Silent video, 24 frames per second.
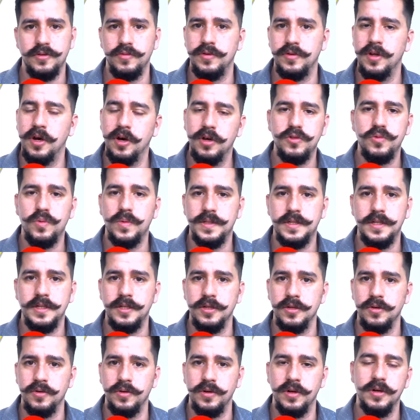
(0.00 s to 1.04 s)
who knows what to
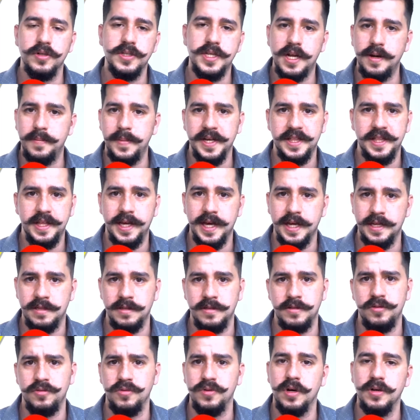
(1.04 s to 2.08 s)
do, who knows how to make the
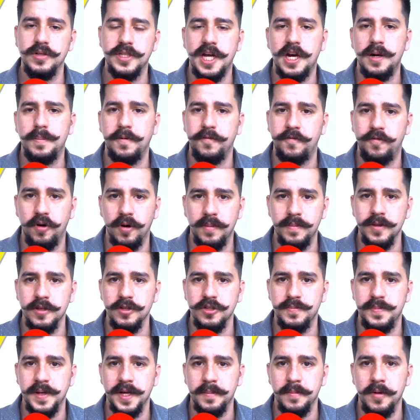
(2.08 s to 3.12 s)
catches, who knows how to perform in
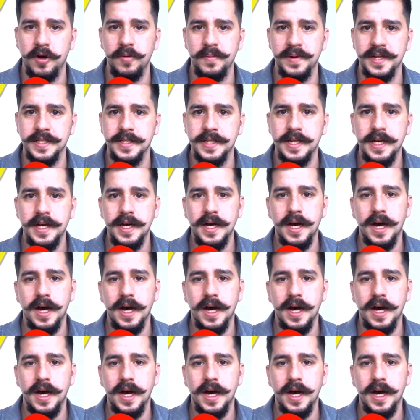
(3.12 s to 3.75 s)
those big moments.